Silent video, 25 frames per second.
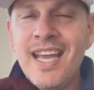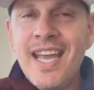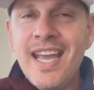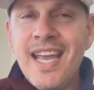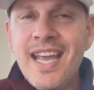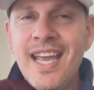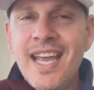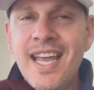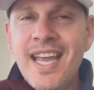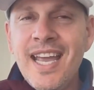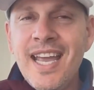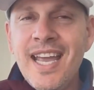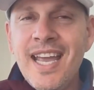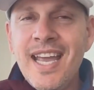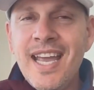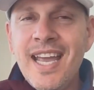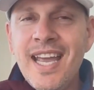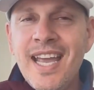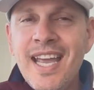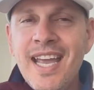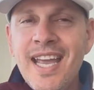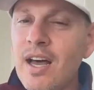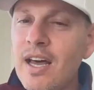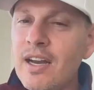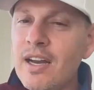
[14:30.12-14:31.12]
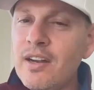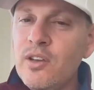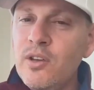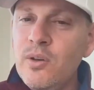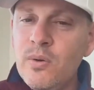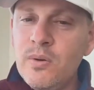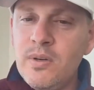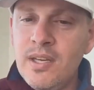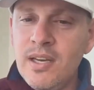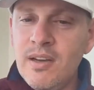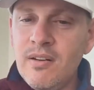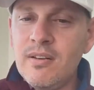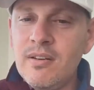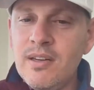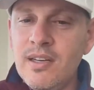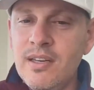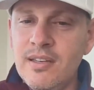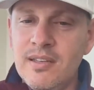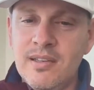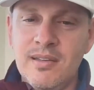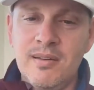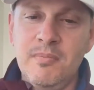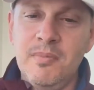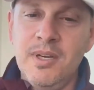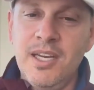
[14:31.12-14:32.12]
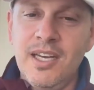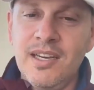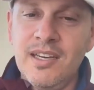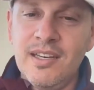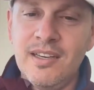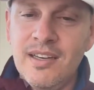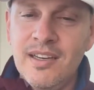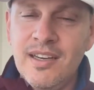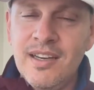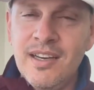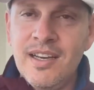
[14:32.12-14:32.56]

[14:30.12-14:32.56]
didn't have a lot of utility to me.